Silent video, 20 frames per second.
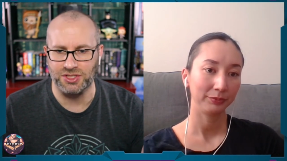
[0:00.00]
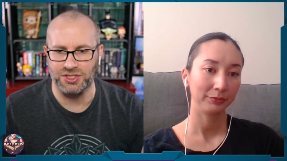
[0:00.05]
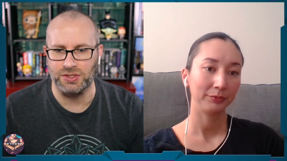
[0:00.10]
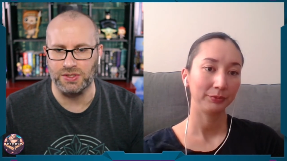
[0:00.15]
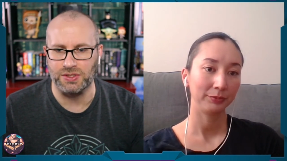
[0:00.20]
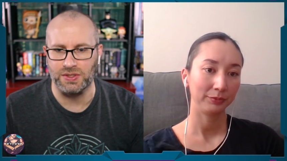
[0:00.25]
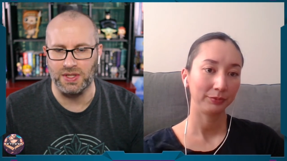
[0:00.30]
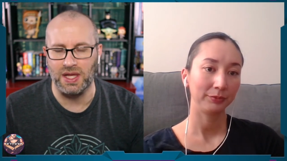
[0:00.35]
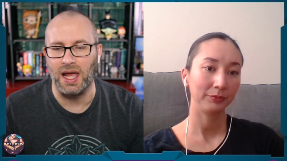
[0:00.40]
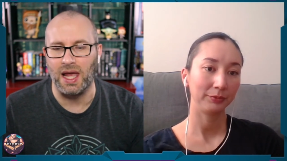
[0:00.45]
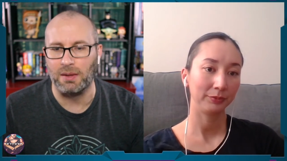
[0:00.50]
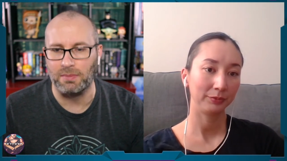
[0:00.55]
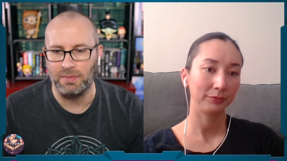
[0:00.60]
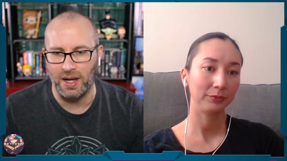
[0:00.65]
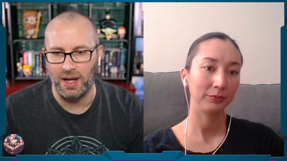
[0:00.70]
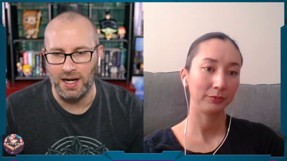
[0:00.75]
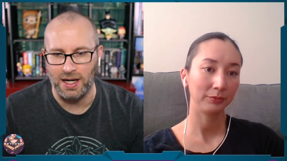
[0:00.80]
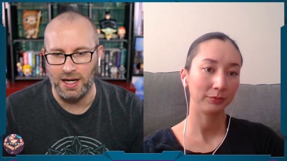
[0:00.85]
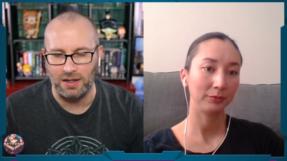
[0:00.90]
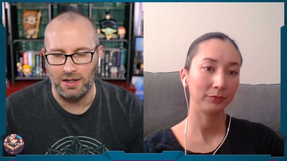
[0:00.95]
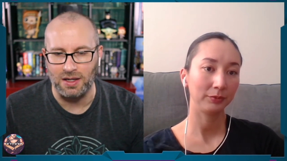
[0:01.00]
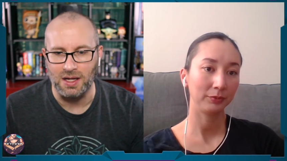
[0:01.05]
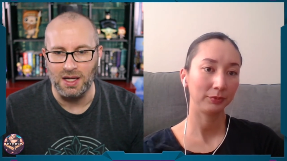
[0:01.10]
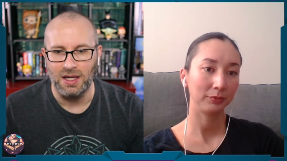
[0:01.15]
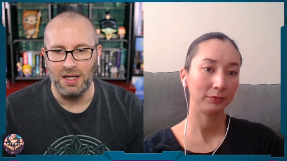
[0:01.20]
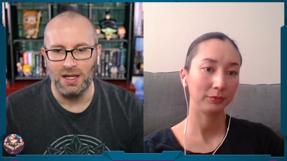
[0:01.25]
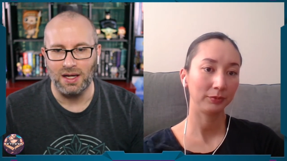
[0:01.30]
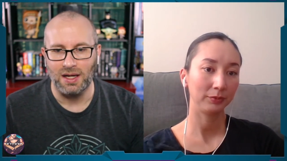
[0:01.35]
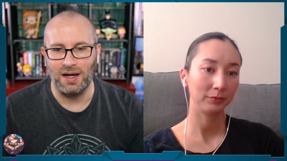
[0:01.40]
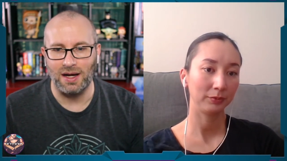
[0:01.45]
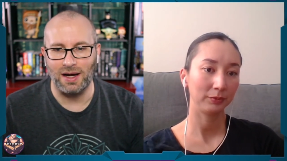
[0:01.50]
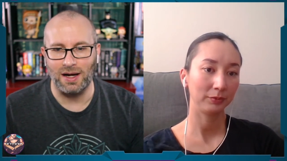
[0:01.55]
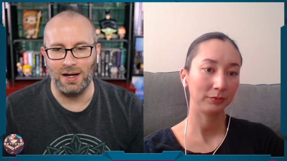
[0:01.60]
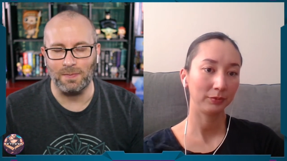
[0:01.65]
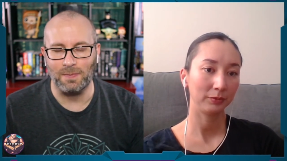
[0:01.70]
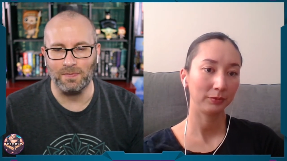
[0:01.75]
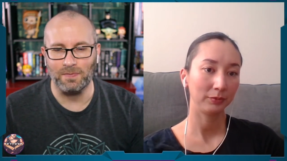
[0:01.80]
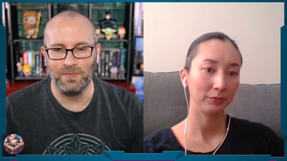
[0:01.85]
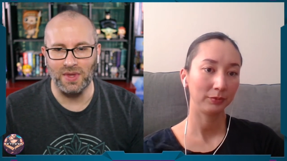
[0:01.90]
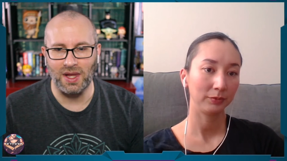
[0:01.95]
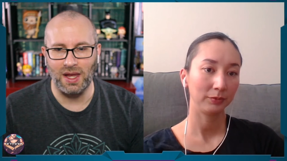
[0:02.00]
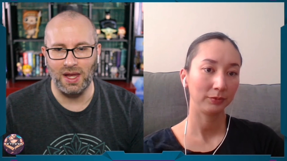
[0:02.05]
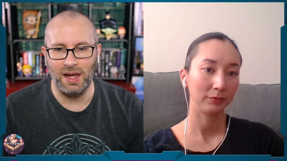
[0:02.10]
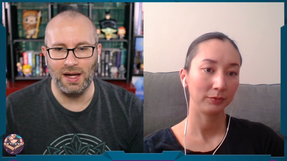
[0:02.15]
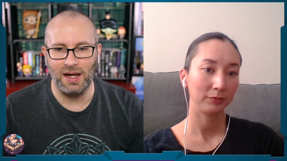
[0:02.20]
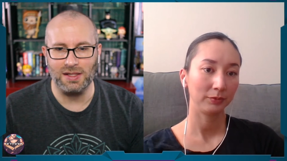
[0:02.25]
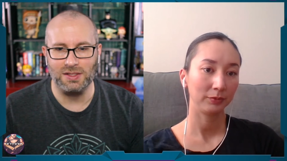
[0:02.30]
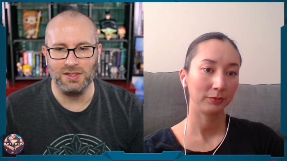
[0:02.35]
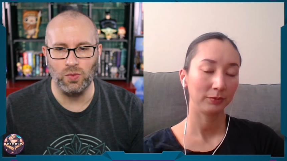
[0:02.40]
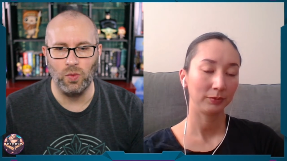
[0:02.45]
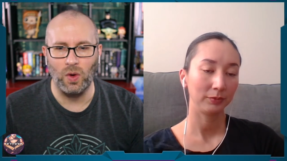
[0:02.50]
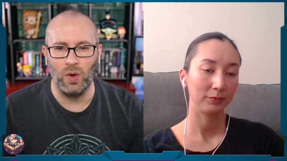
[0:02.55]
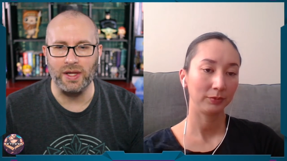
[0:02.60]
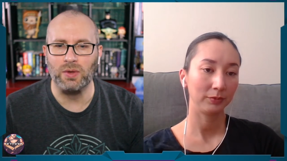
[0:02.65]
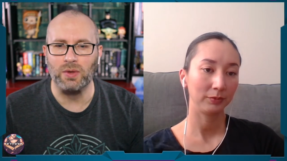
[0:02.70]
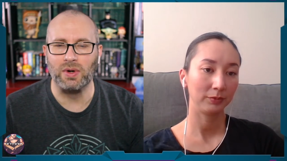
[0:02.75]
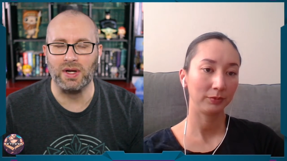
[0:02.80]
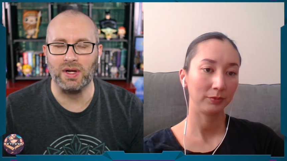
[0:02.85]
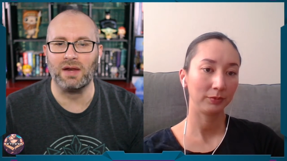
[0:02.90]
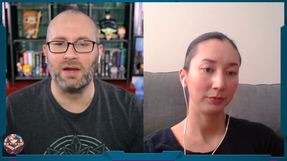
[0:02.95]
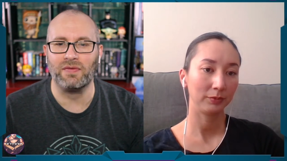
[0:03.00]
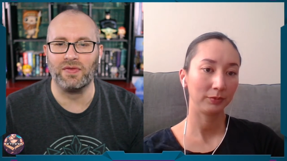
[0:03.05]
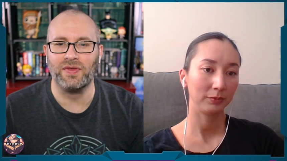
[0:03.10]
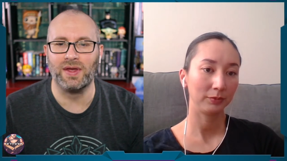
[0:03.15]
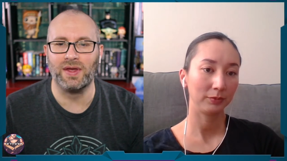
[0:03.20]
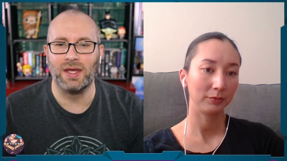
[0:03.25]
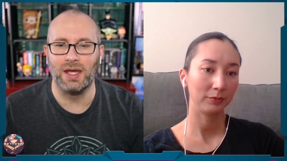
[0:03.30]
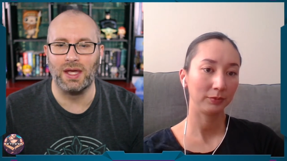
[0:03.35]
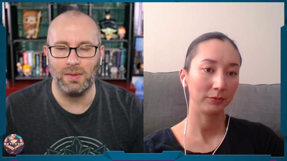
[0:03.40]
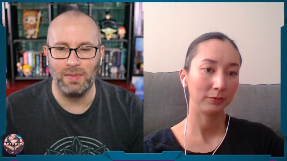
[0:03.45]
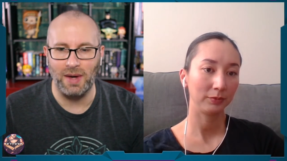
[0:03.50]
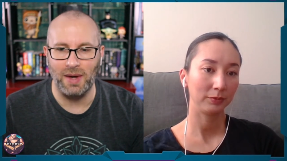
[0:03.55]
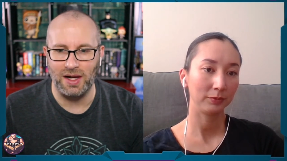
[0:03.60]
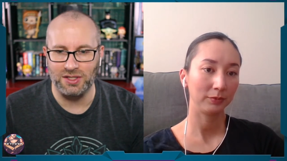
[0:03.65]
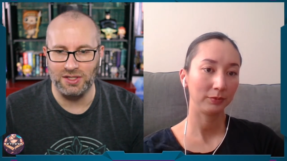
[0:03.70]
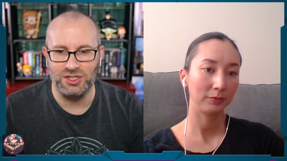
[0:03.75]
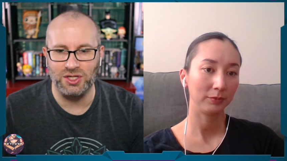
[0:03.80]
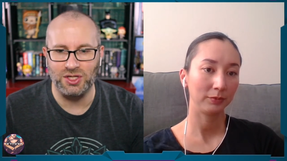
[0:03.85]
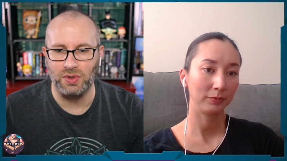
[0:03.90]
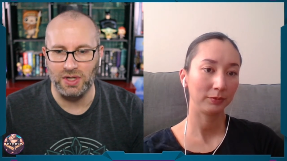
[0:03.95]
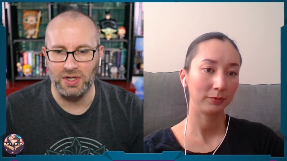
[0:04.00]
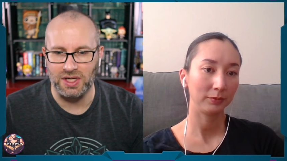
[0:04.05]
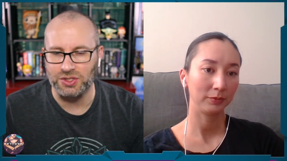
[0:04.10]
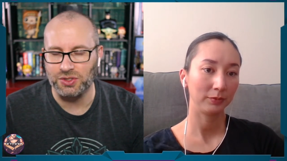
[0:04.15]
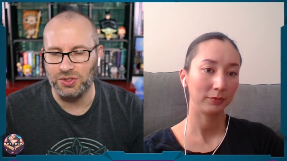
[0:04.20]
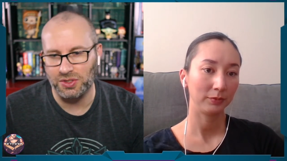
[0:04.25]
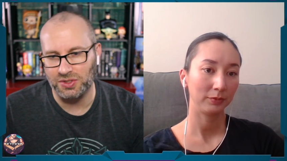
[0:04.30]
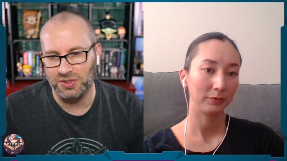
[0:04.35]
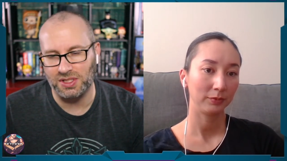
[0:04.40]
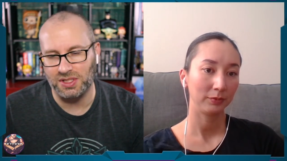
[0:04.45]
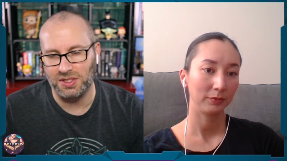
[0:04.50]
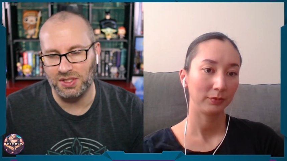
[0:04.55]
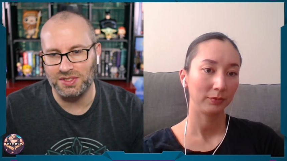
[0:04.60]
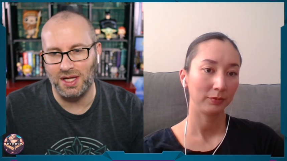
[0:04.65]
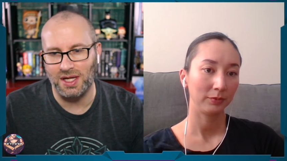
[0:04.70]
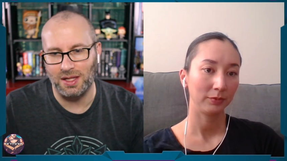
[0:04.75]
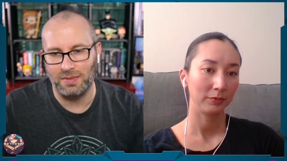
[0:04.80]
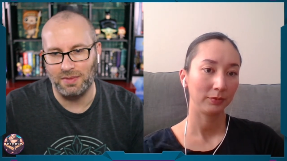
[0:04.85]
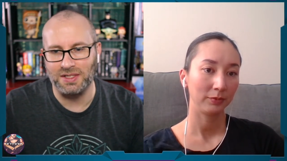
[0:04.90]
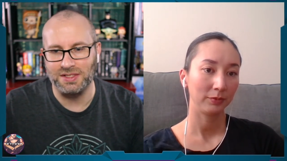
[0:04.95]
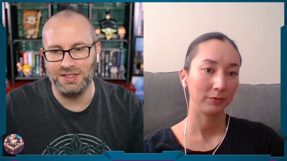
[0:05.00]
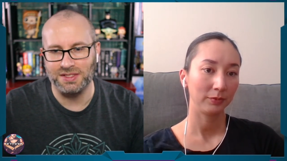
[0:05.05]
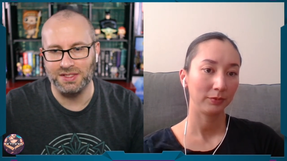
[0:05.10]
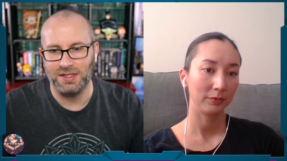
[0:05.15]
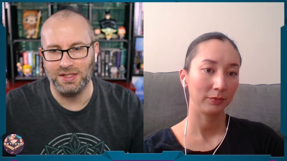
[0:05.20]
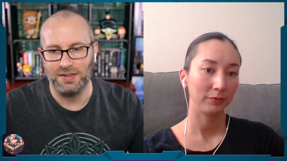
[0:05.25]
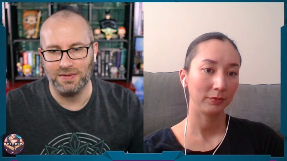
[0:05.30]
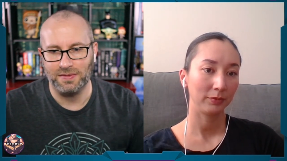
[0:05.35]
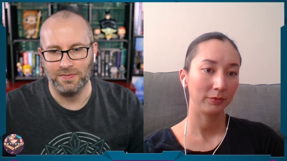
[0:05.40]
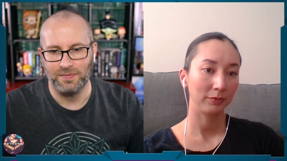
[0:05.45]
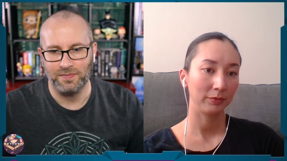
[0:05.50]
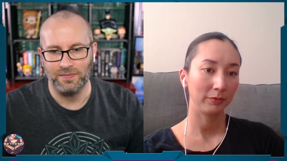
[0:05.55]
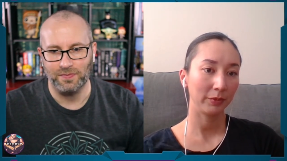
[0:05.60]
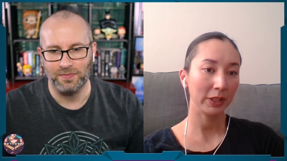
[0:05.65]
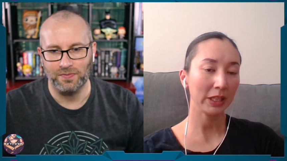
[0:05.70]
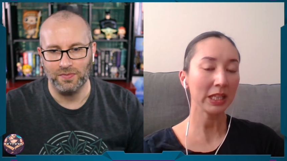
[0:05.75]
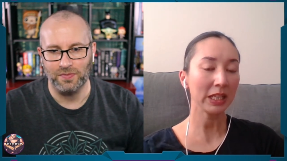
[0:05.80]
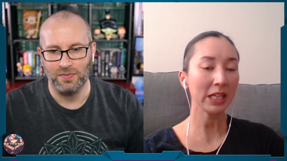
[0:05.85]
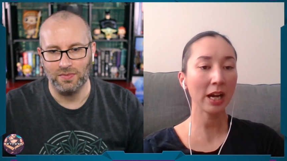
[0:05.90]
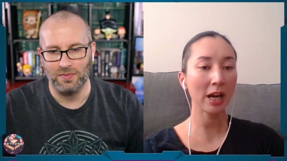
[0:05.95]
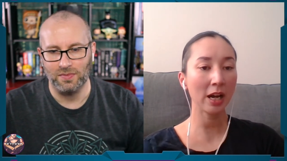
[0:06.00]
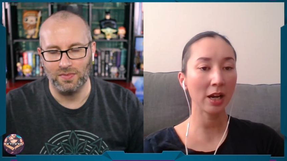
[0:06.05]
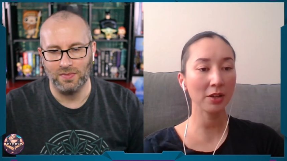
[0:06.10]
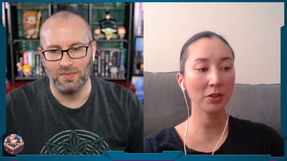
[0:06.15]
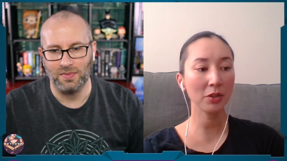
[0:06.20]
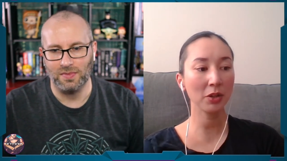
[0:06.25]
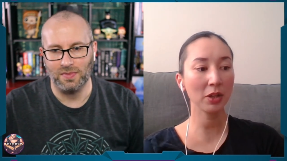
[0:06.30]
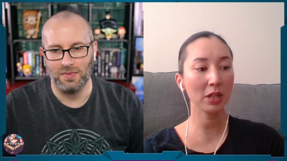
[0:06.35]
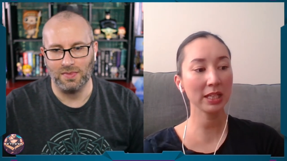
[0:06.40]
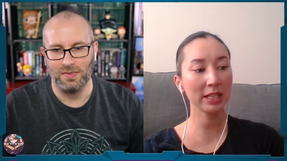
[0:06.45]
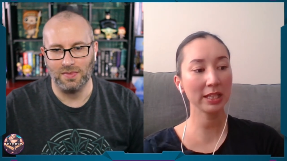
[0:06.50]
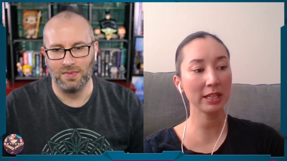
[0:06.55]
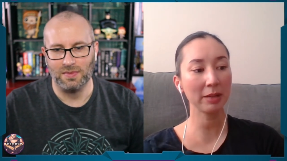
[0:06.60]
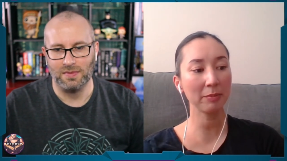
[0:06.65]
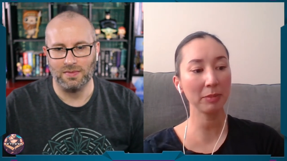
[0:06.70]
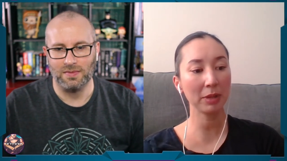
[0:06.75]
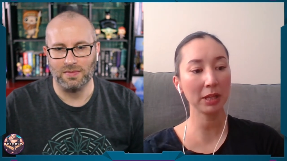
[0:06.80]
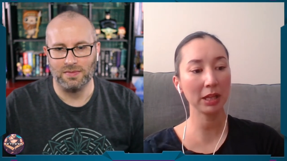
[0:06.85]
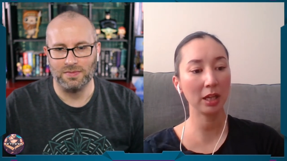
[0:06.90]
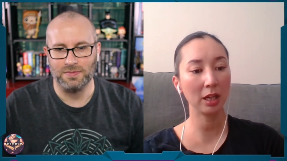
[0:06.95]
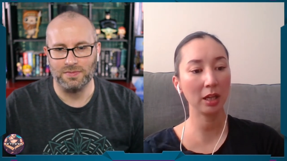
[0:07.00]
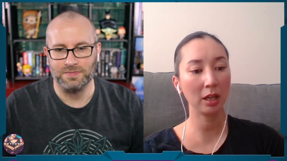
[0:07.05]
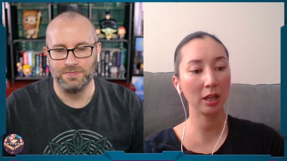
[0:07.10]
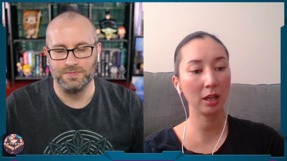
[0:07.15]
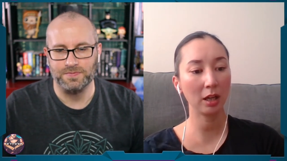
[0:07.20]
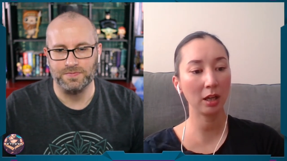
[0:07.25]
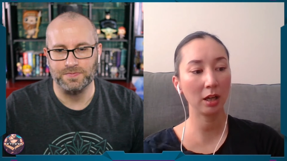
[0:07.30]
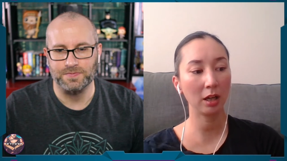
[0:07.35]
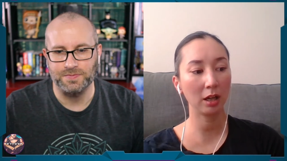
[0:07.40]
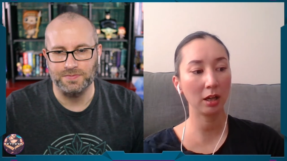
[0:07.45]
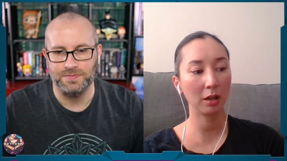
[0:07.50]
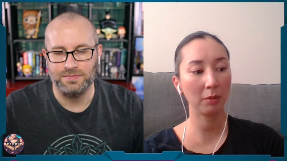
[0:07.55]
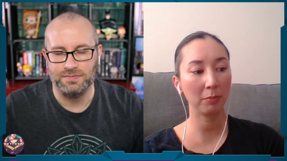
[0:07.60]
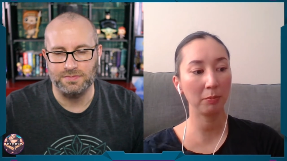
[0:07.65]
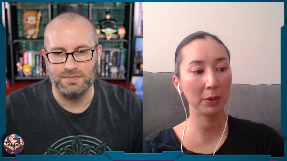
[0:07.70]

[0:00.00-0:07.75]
Speaker 1: to the Empire, um, and what you were kind of thinking about as you were introducing those elements?
Speaker 2: Yeah. So this is something that, uh,